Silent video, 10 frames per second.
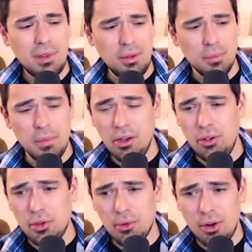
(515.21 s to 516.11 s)
middle
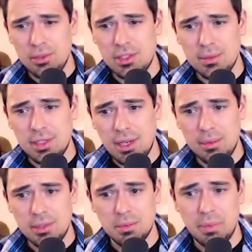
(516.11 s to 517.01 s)
of the road
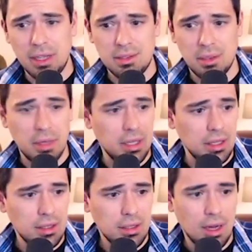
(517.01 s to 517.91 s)
sometimes is best to me.
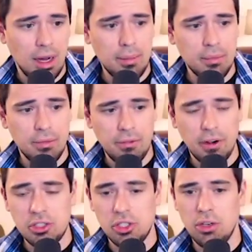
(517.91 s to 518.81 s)
I'm
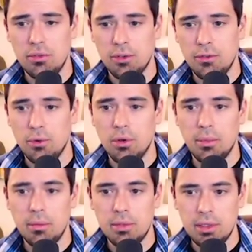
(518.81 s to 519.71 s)
function over
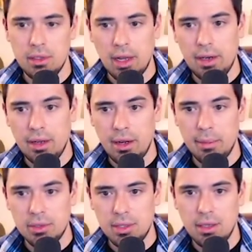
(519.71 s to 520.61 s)
form
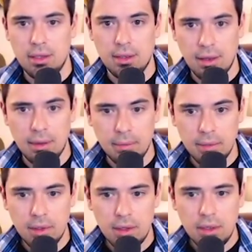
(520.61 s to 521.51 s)
99% of the time.
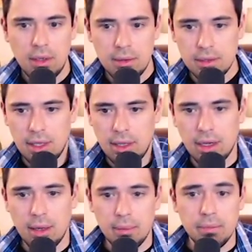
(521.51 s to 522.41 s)
It's not like
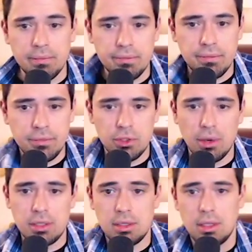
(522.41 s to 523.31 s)
I'm
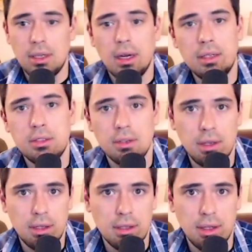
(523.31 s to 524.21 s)
dressed to the nines or
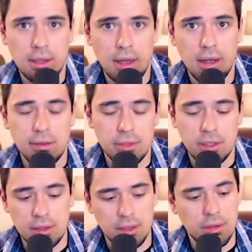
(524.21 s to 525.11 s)
anything like that ever.
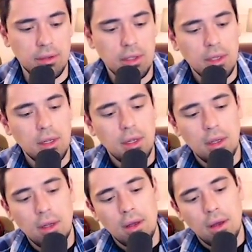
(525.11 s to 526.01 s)
So,
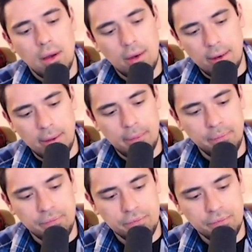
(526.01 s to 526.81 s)
um,